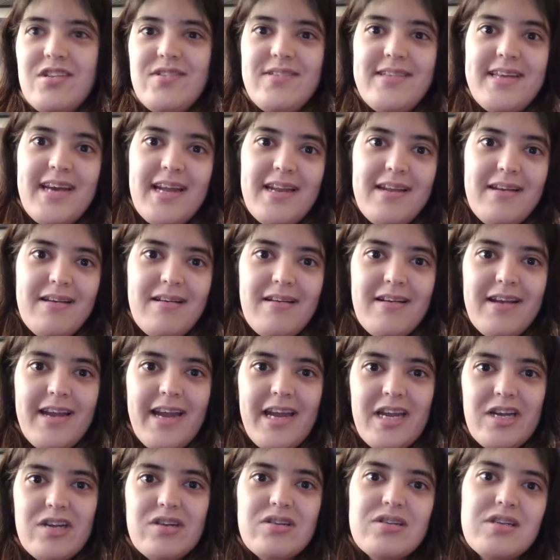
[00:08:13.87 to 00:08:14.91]
getting our
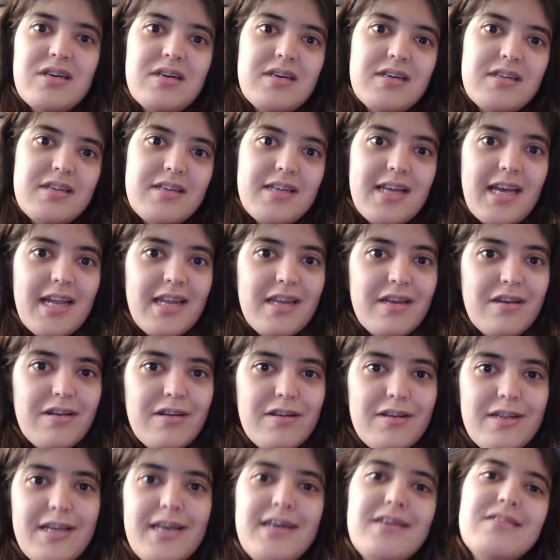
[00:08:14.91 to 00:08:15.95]
hair done, getting our
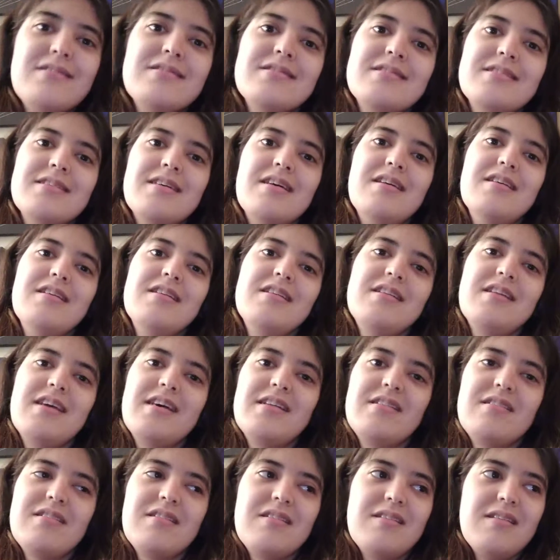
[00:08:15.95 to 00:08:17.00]
nails done,
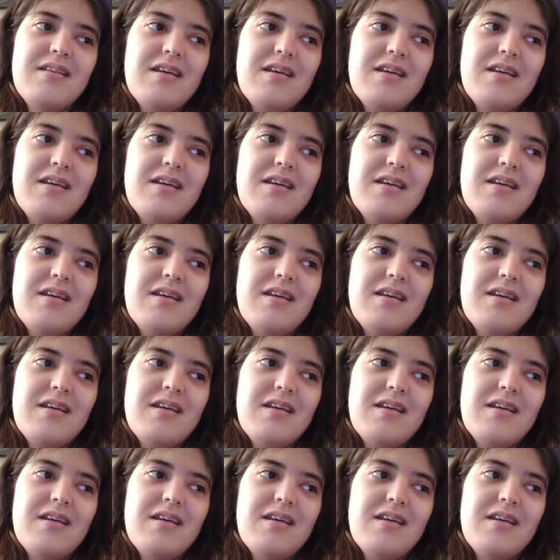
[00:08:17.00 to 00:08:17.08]
and